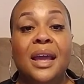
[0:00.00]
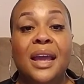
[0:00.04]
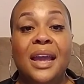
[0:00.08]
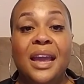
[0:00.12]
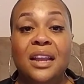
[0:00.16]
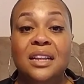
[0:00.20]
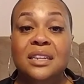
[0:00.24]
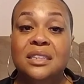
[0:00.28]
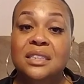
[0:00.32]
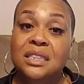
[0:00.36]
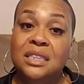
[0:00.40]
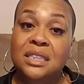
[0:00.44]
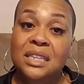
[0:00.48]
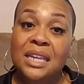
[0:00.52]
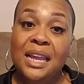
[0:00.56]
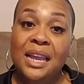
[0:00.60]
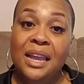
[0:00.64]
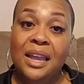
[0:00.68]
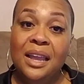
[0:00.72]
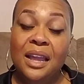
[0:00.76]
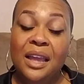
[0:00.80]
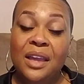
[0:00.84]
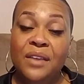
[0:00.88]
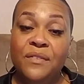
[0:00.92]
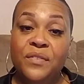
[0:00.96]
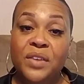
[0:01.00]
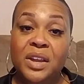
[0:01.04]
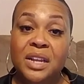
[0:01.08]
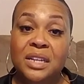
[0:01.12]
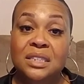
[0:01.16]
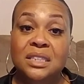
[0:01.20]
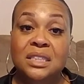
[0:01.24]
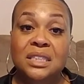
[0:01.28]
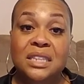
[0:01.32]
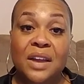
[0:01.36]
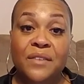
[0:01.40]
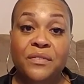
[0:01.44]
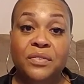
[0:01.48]
and see if
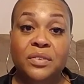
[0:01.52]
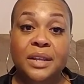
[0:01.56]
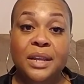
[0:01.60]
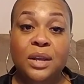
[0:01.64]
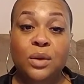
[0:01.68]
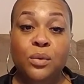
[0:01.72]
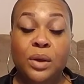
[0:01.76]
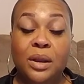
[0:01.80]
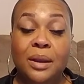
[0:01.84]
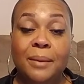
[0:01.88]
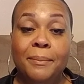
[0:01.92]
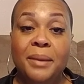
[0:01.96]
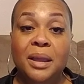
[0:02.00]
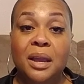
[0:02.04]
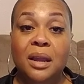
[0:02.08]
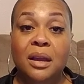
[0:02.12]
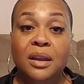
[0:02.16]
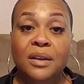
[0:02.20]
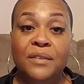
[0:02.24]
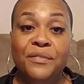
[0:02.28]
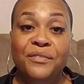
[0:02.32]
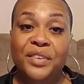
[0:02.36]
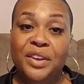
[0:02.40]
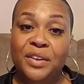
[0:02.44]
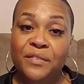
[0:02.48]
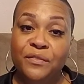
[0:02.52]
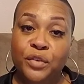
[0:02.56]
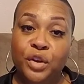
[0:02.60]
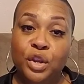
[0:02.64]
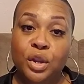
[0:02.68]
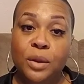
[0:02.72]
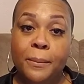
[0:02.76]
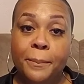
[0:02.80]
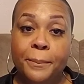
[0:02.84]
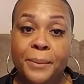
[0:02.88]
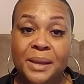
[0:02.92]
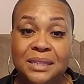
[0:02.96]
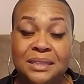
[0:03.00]
it's definitely going to be a good fit for
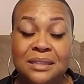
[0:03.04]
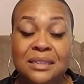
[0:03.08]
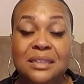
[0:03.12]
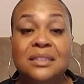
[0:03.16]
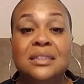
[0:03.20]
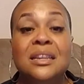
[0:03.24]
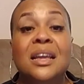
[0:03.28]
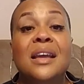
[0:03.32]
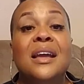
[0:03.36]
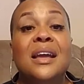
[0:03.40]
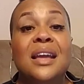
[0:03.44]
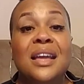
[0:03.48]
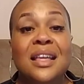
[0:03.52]
your business.